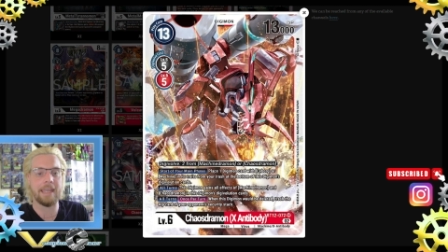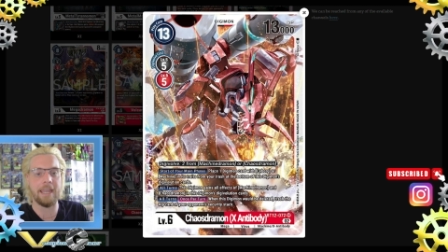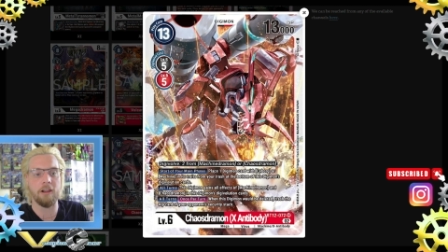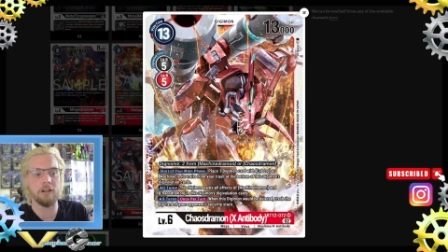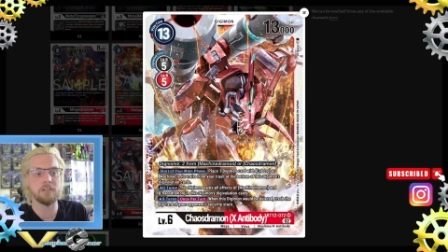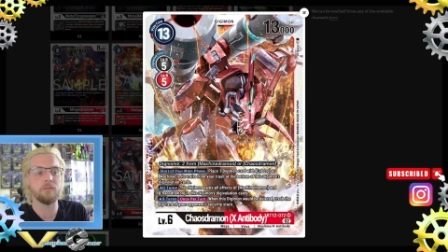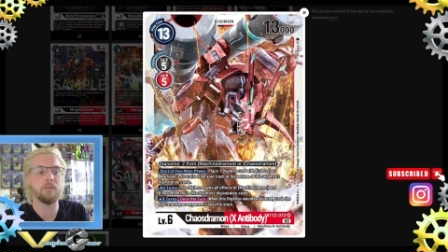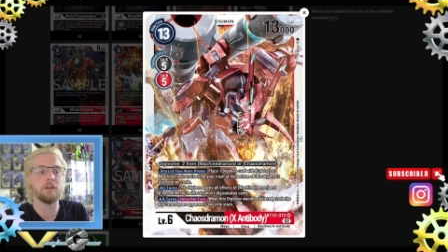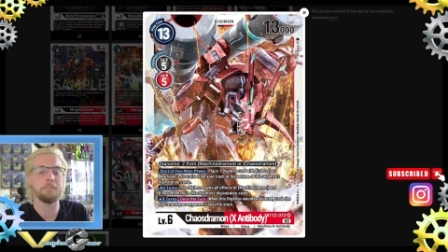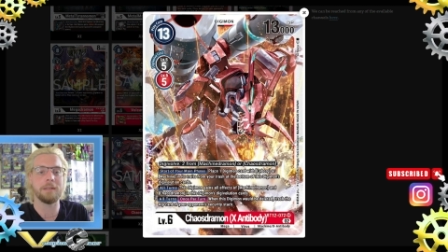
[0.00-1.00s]
chaos
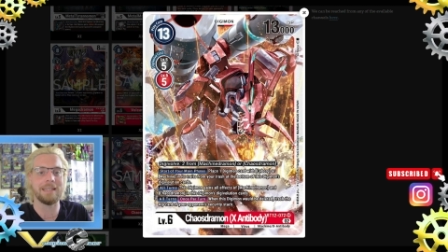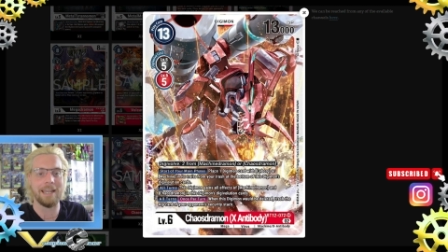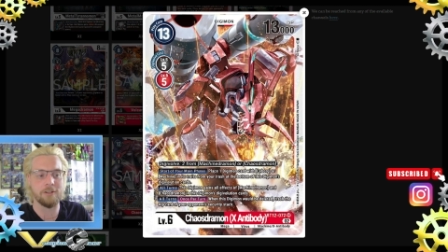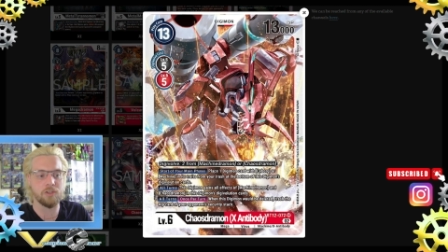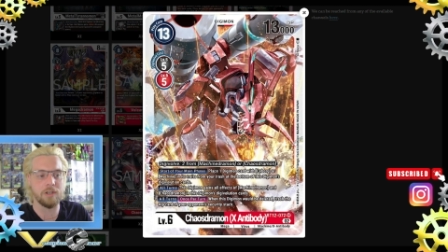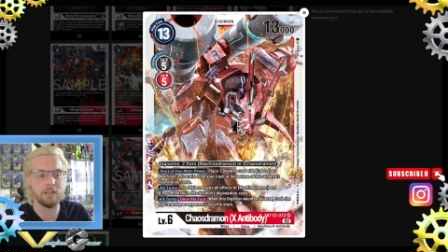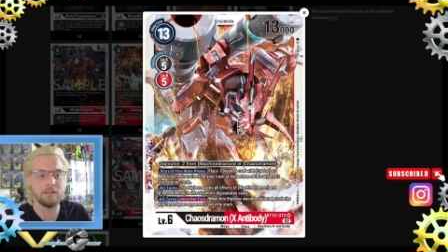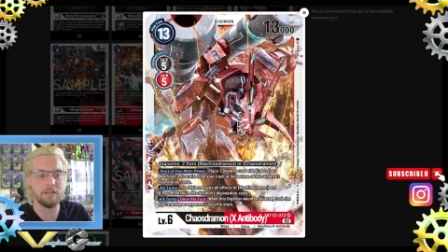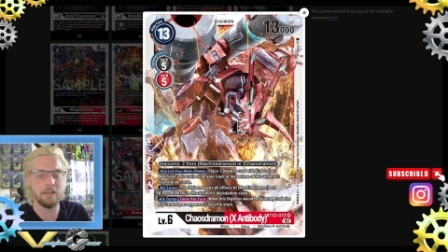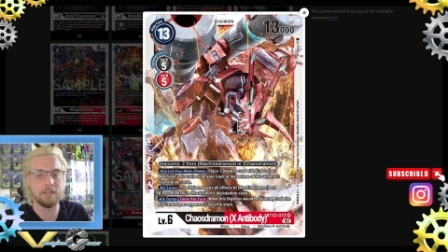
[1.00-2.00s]
for protection.
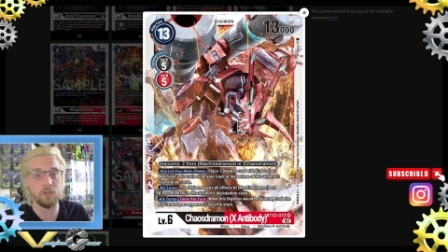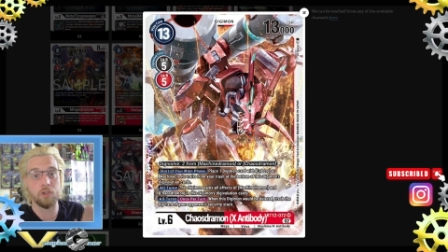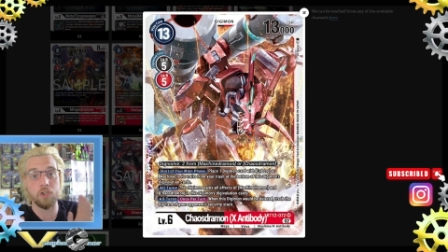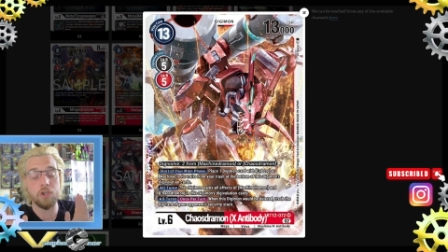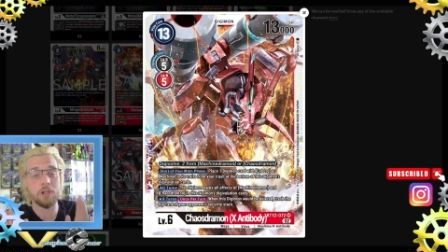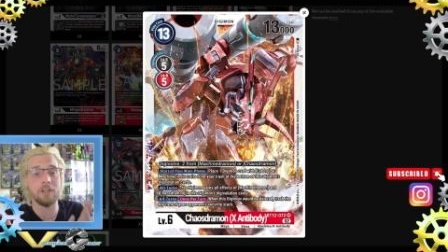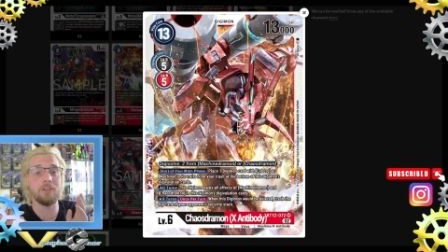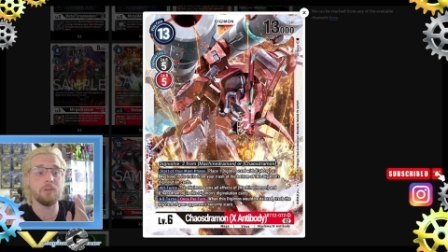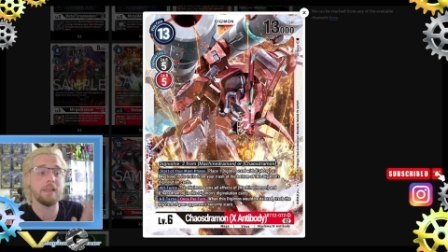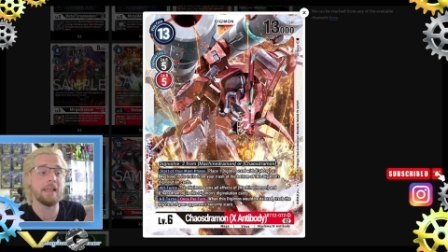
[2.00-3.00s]
So you could do that.